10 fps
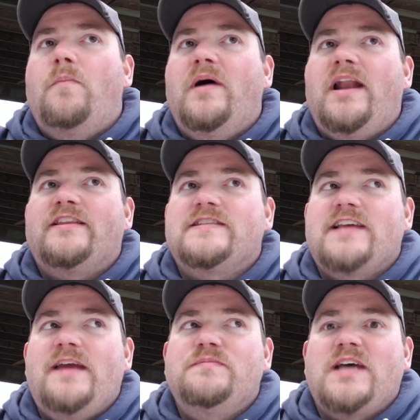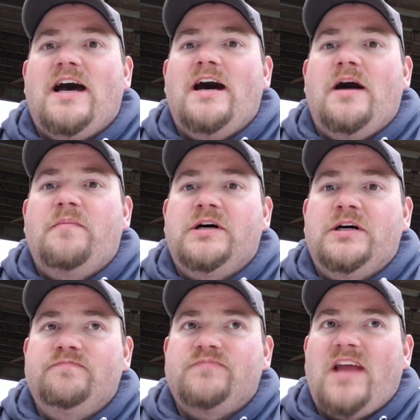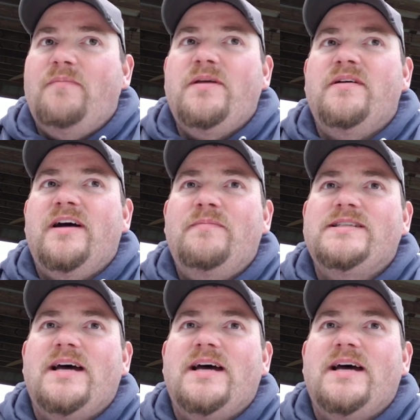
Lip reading: But at the same time, how many